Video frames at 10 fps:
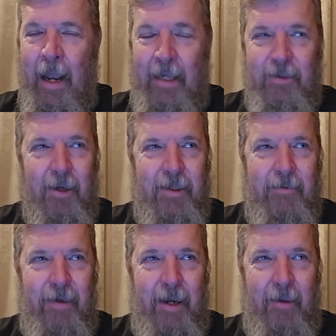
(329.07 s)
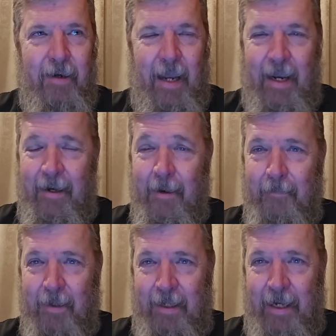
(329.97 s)
I talked to another guy a
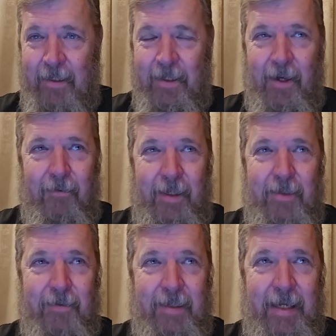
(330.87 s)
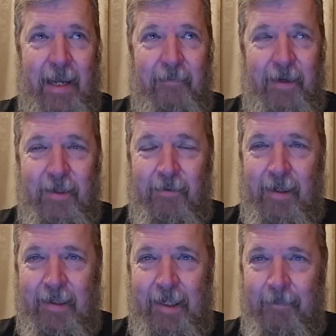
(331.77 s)
couple of days ago. This was kind of
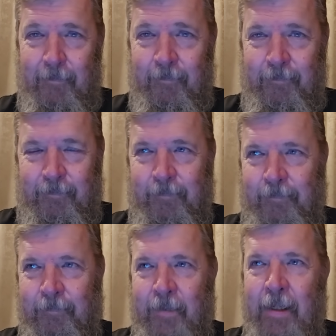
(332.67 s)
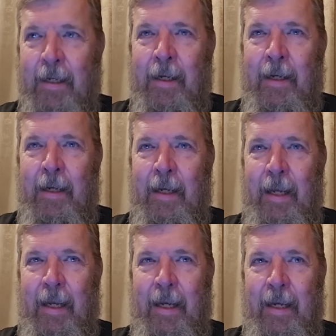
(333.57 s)
interesting.
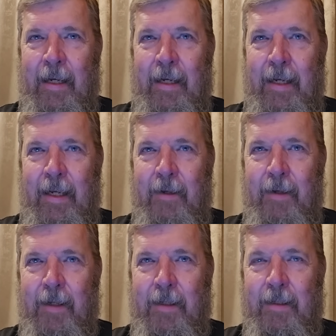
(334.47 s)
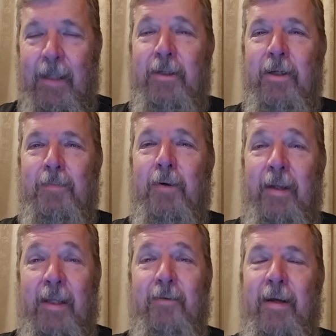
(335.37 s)
And he is, let's just put
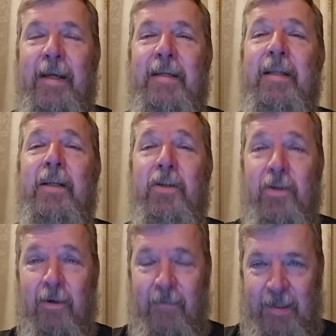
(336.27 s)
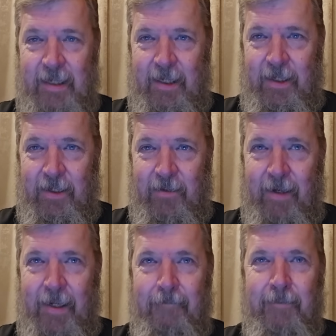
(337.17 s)
it this way, he's in the service
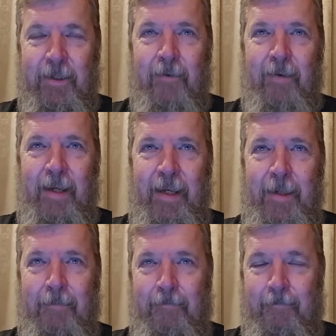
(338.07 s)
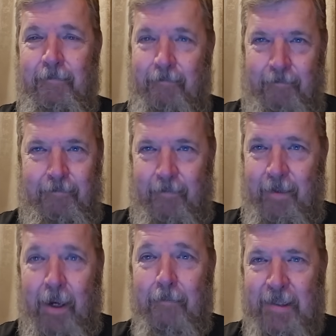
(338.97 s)
industry. So he
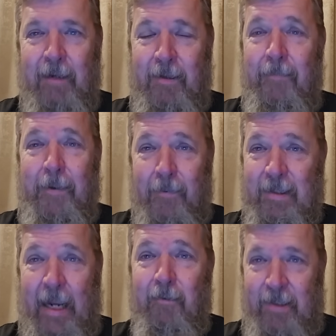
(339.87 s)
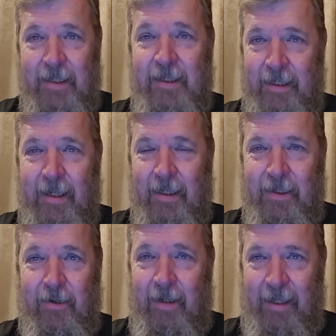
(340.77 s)
comes out to people's houses and does
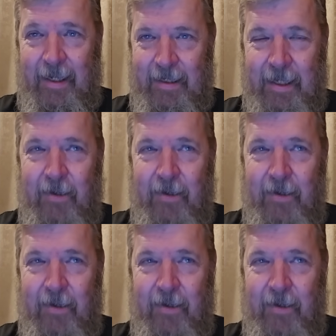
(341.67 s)
certain things.